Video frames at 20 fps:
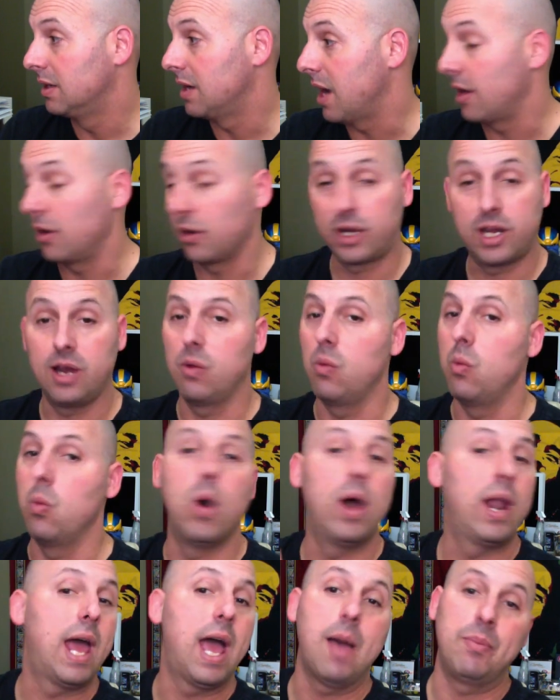I don't care
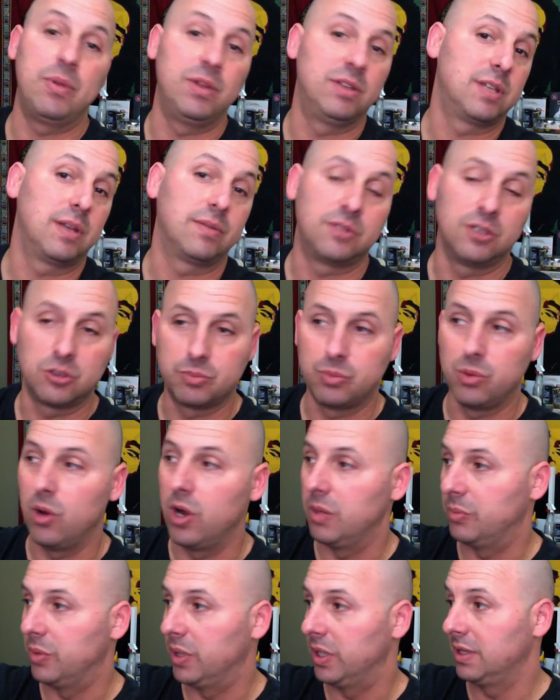what happens at this
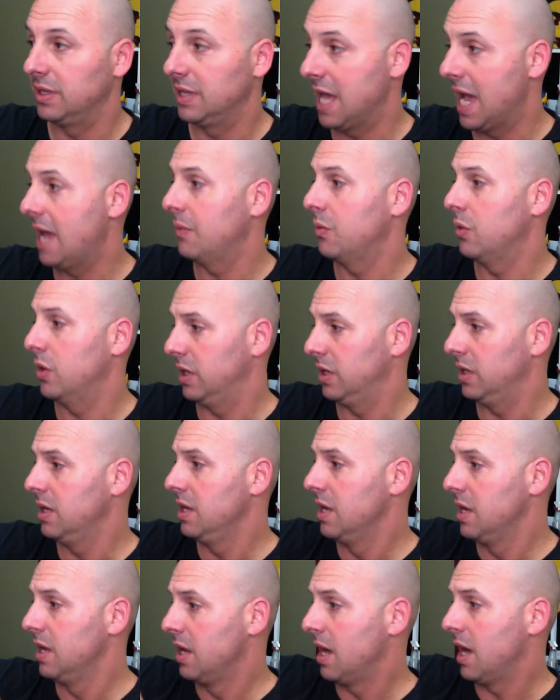point, but that one,
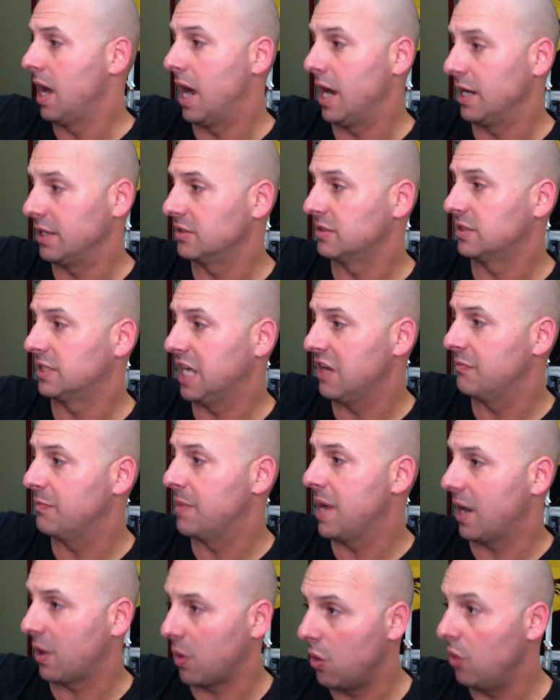I just gave
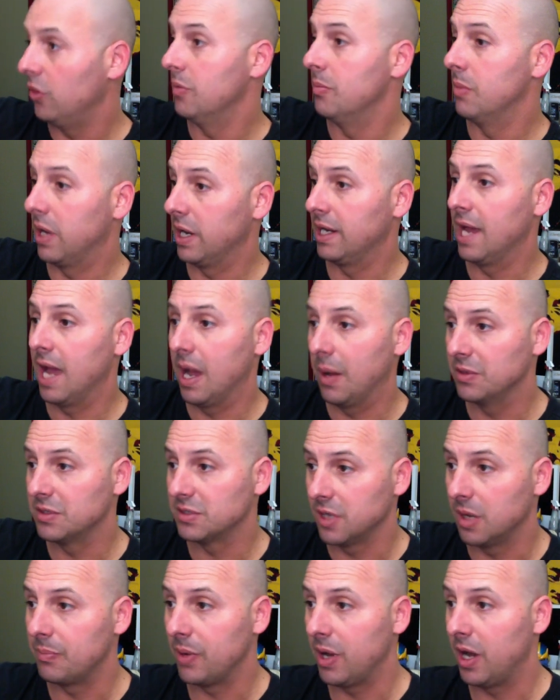back all the money I was
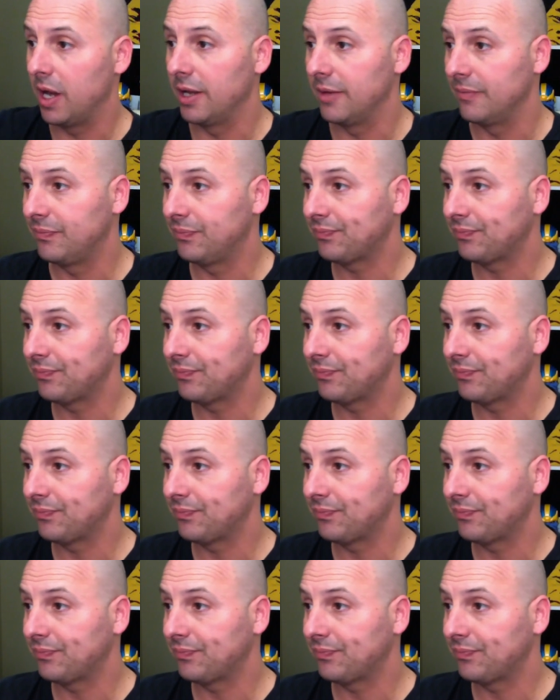up on.